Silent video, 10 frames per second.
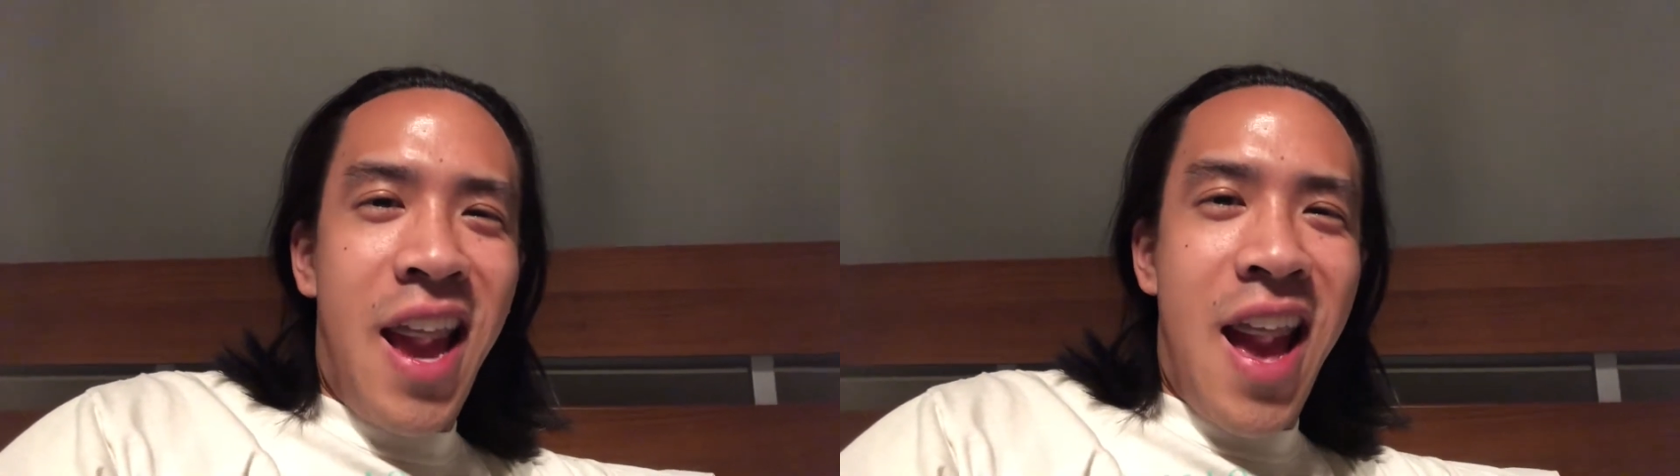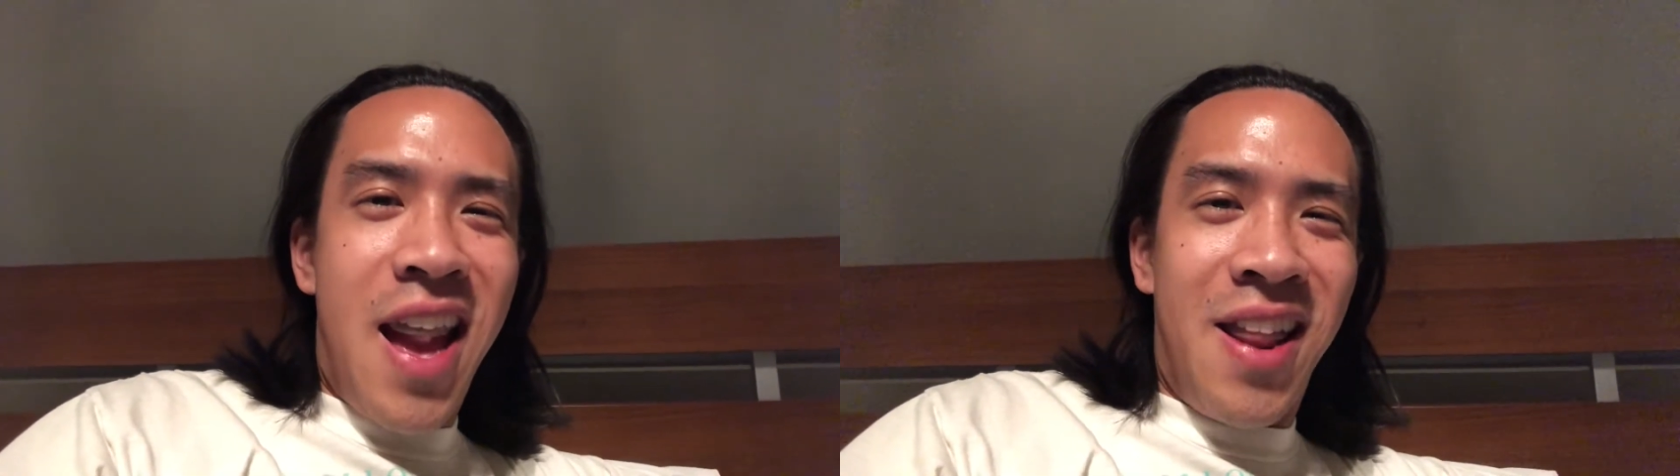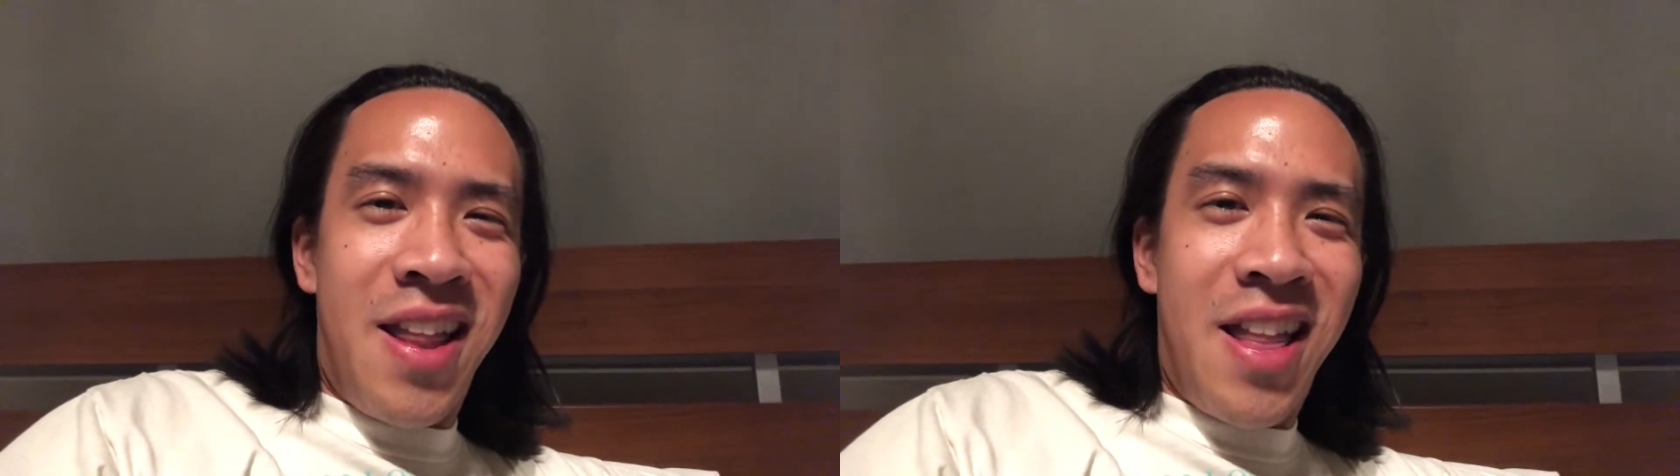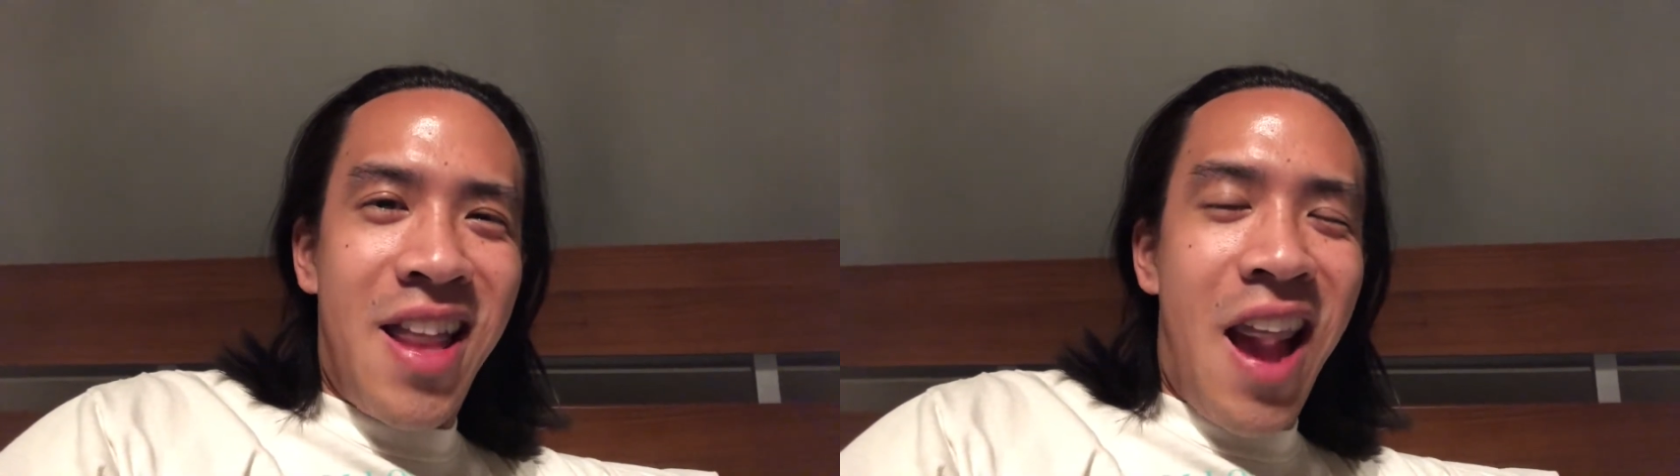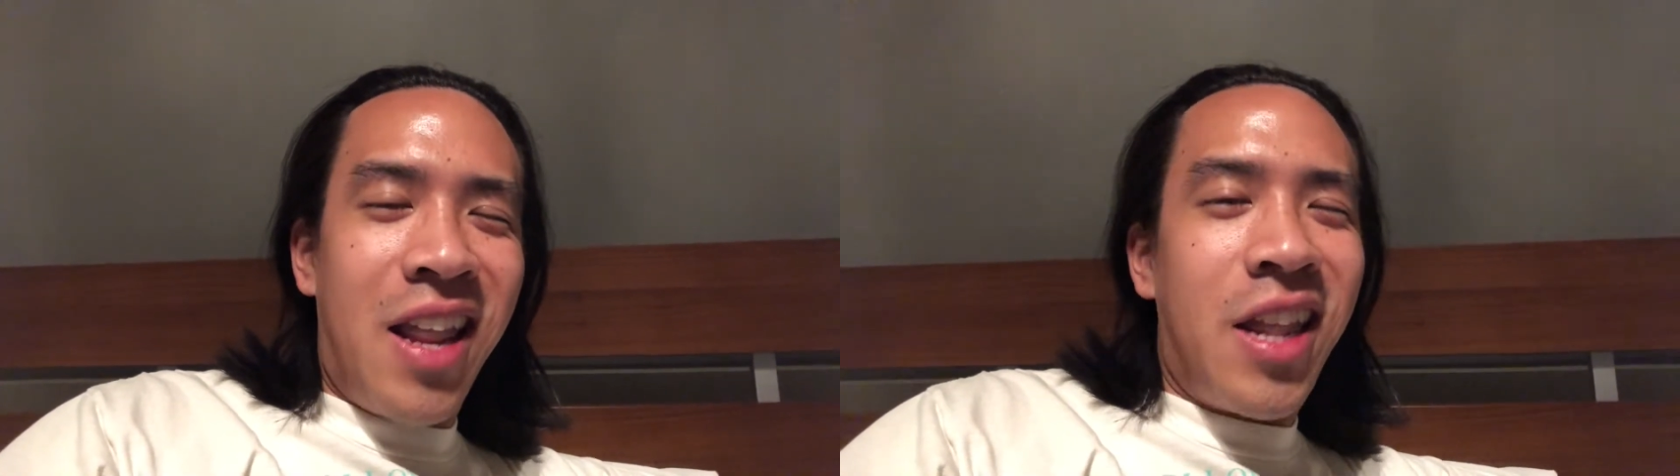and
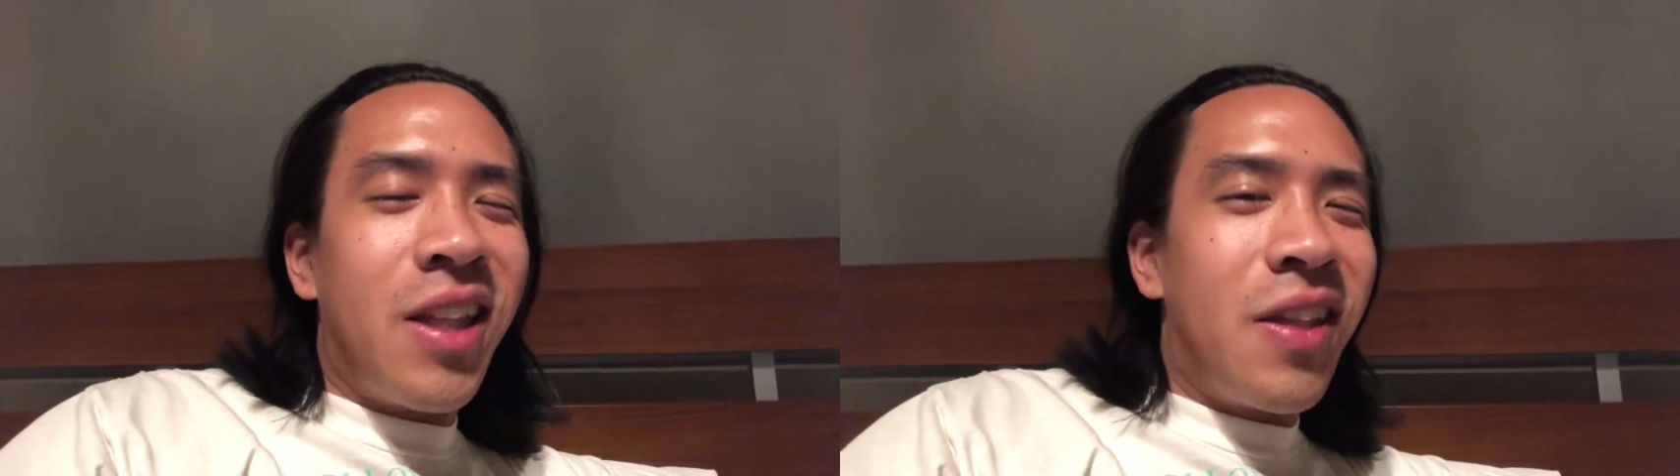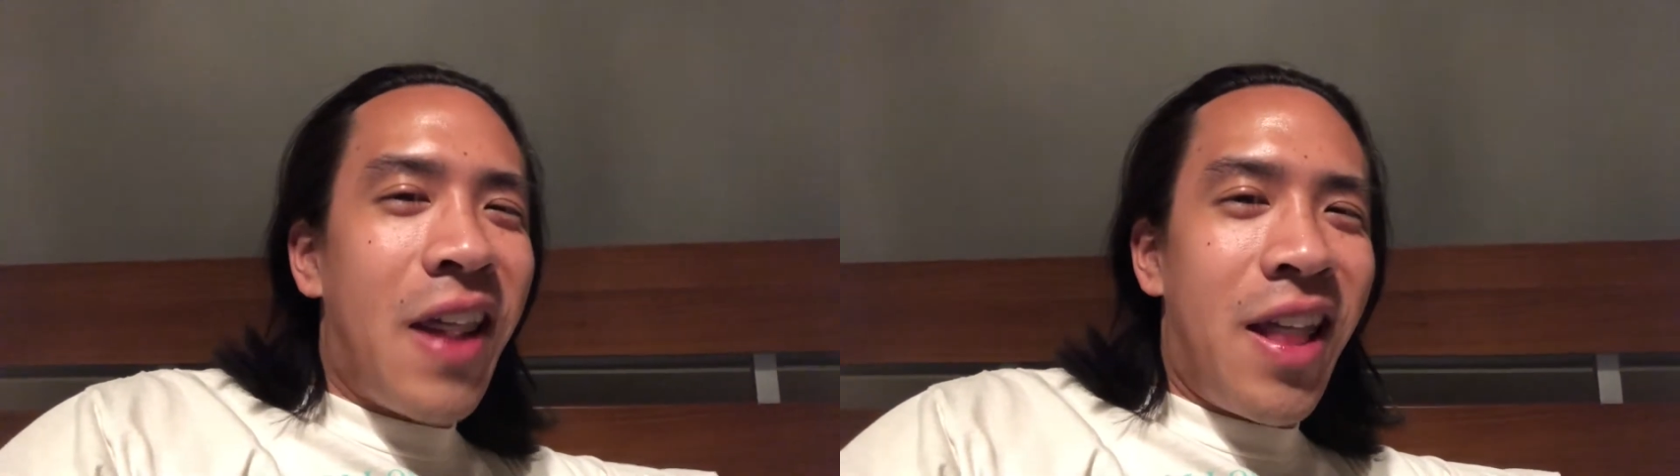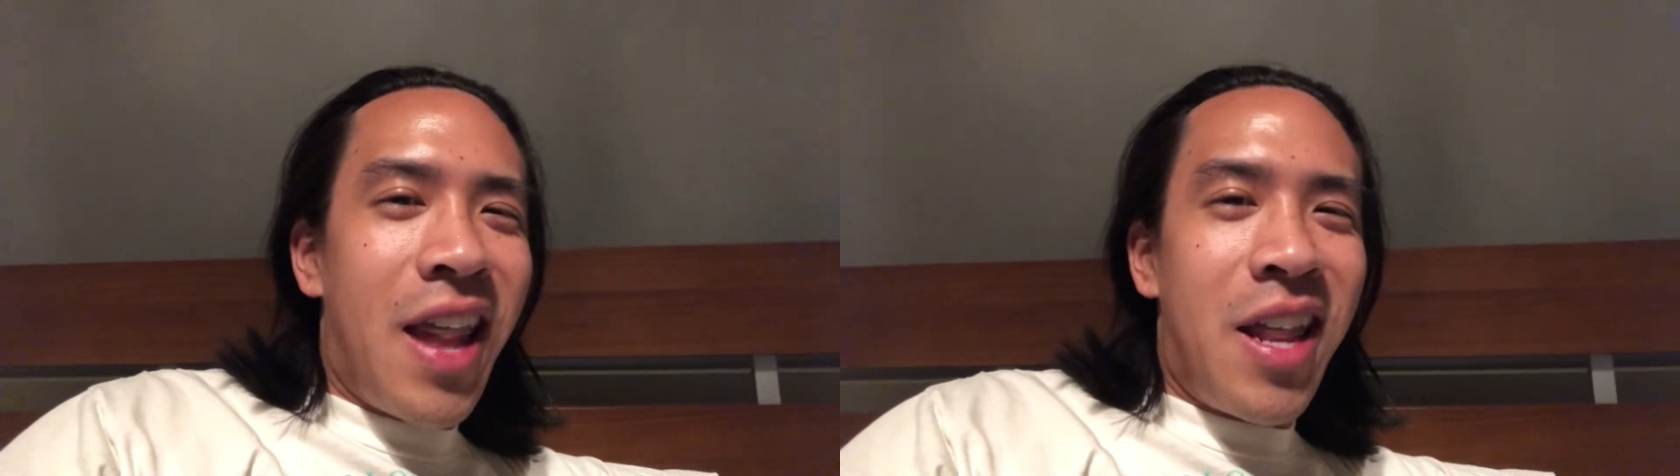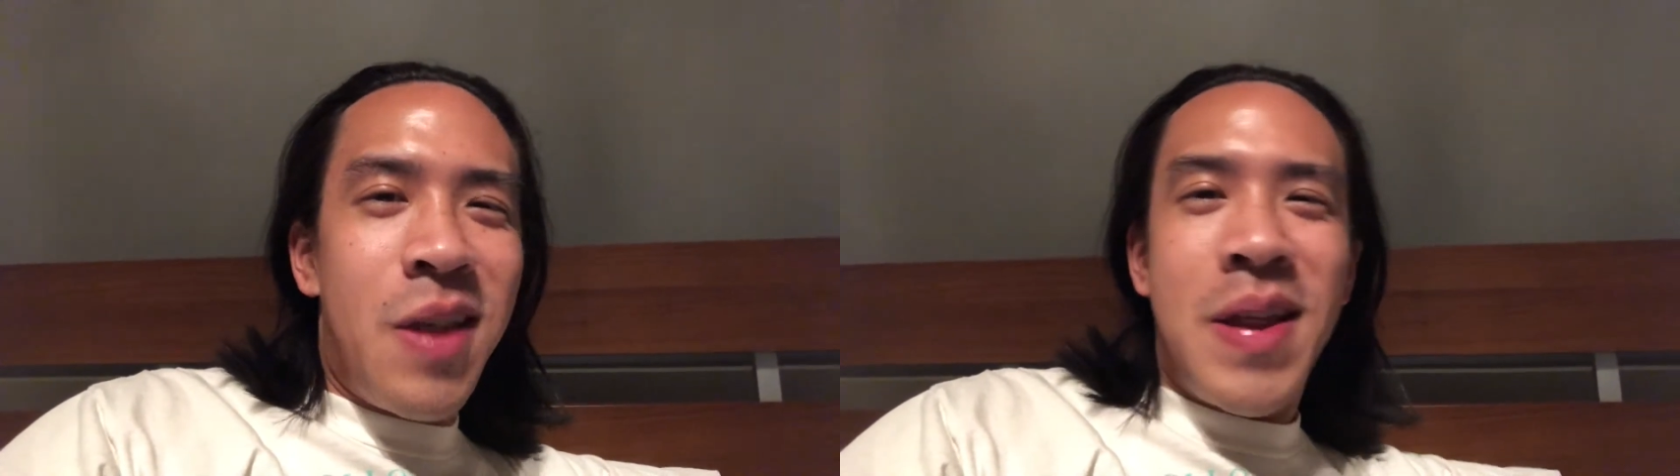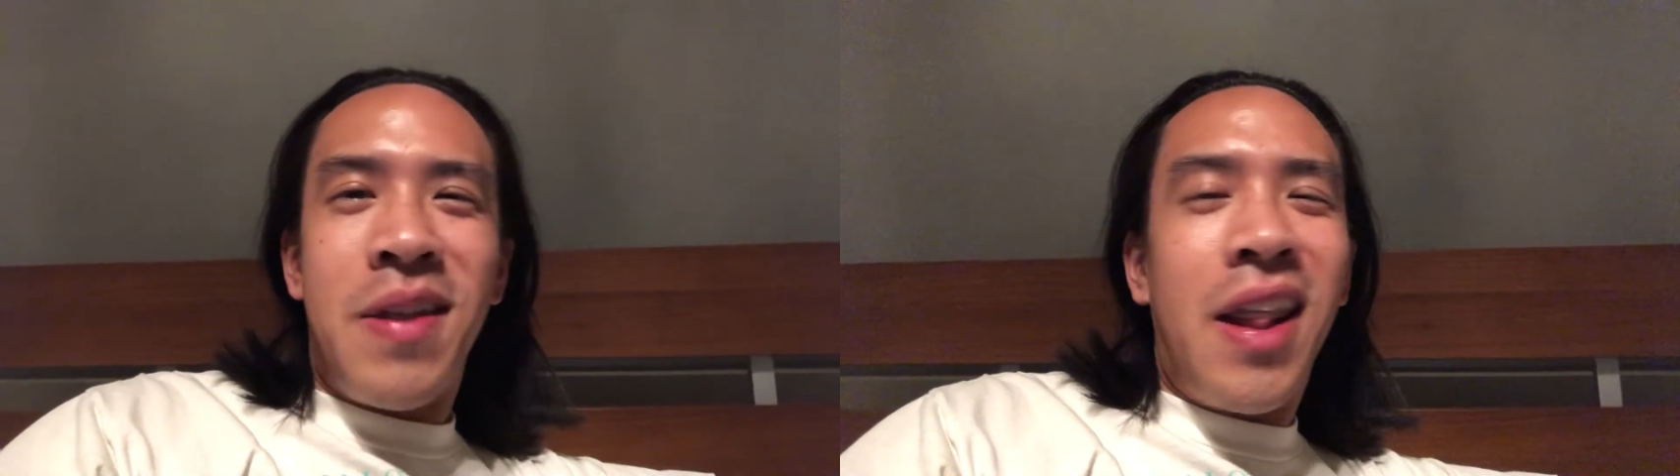I just found that
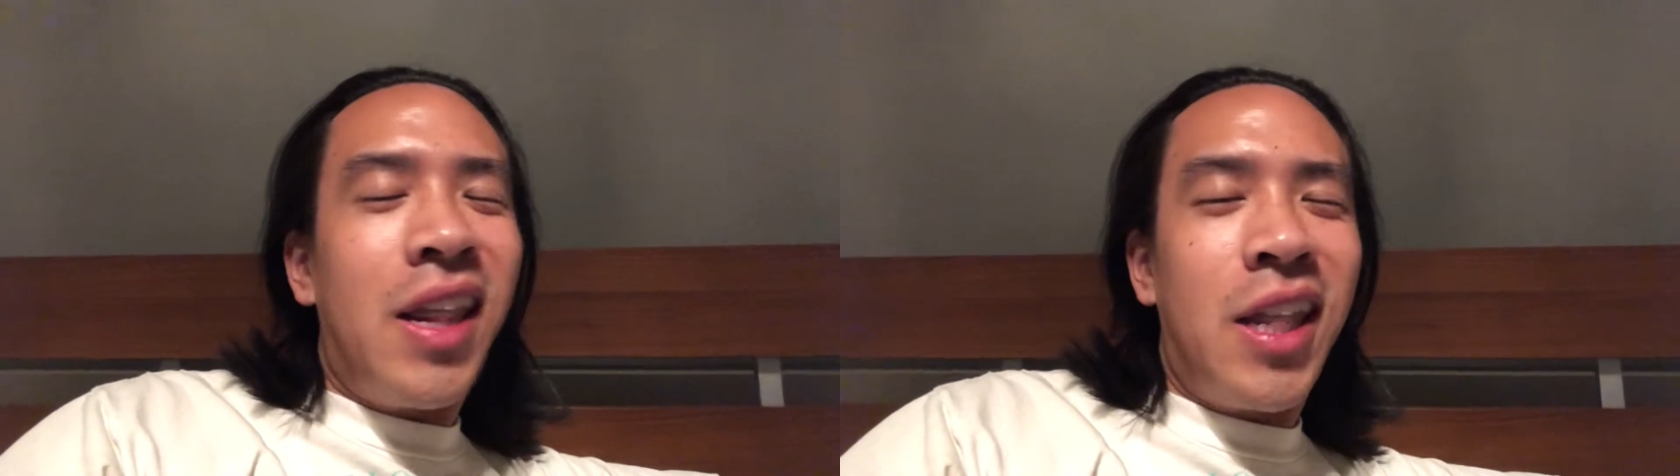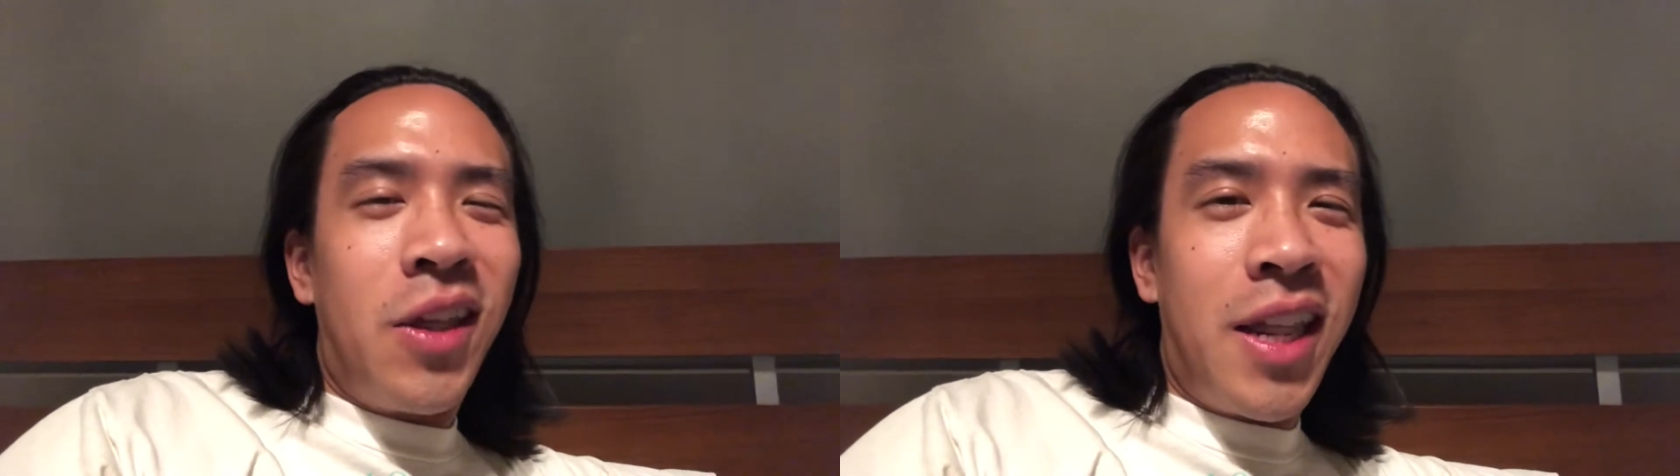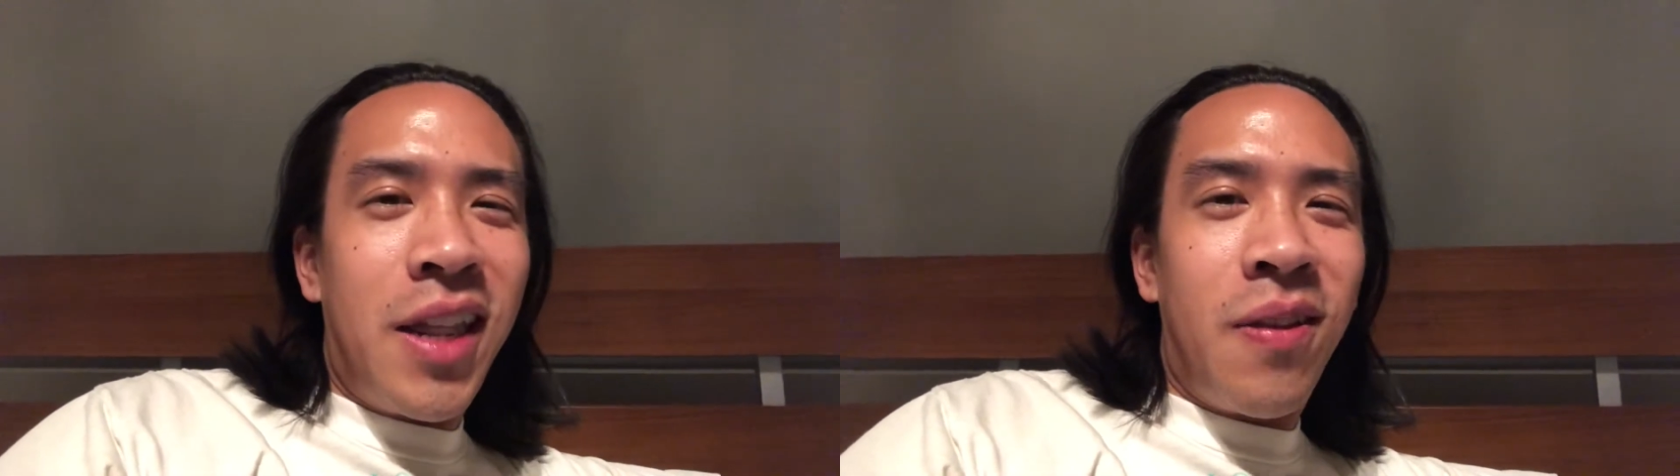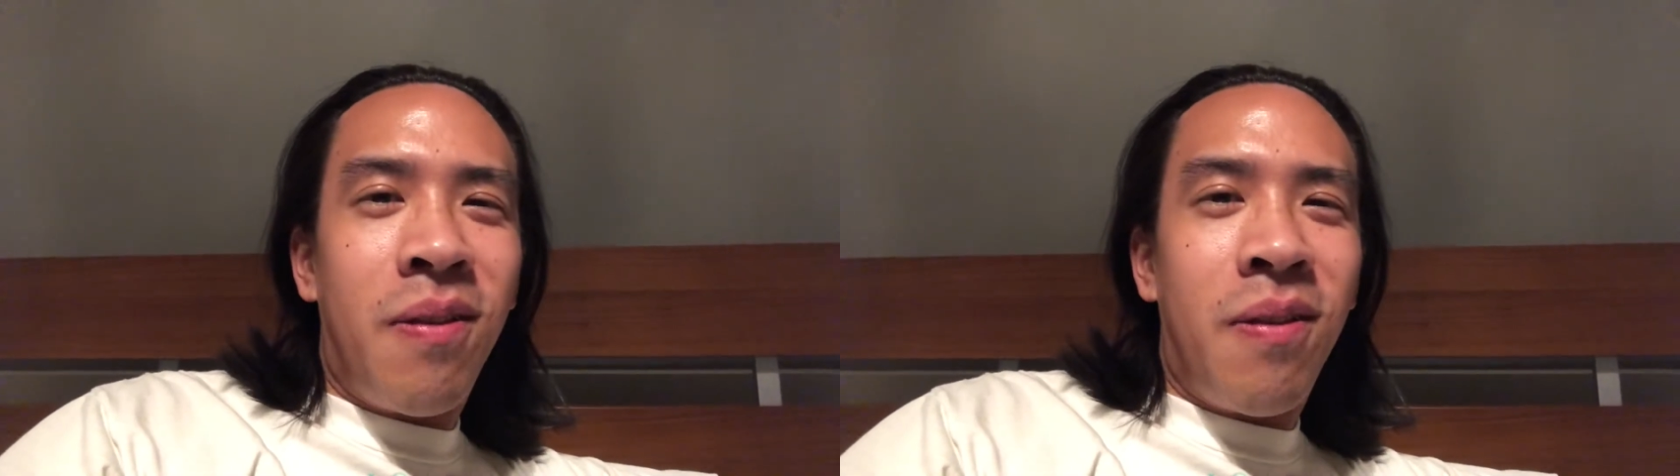to be very sweet.